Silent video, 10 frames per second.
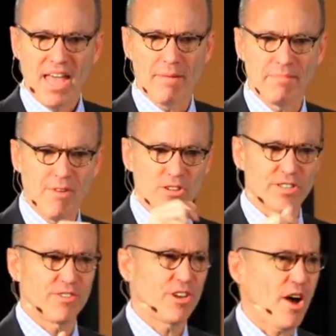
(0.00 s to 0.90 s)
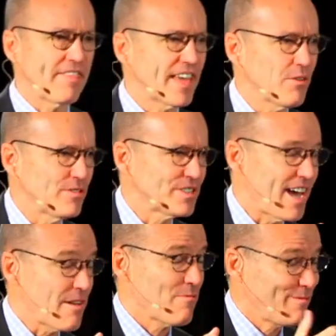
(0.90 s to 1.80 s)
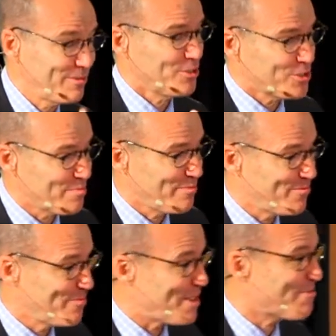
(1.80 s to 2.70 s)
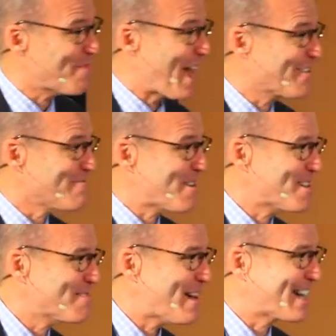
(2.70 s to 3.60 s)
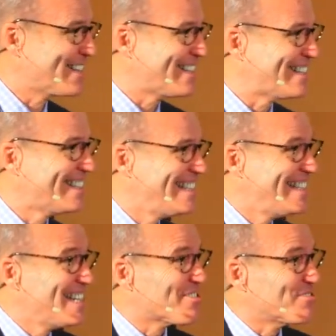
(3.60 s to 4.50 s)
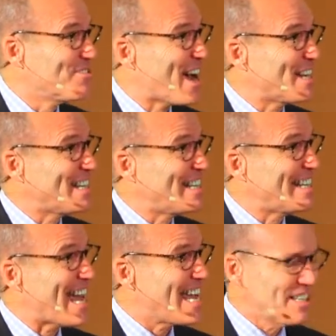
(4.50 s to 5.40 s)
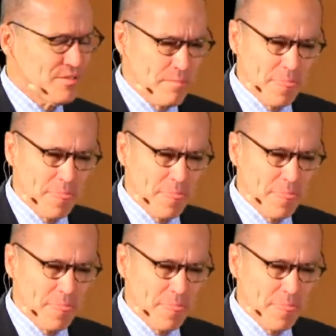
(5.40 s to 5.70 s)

I mean, most of you know, I used to be with Bank of America back through 98.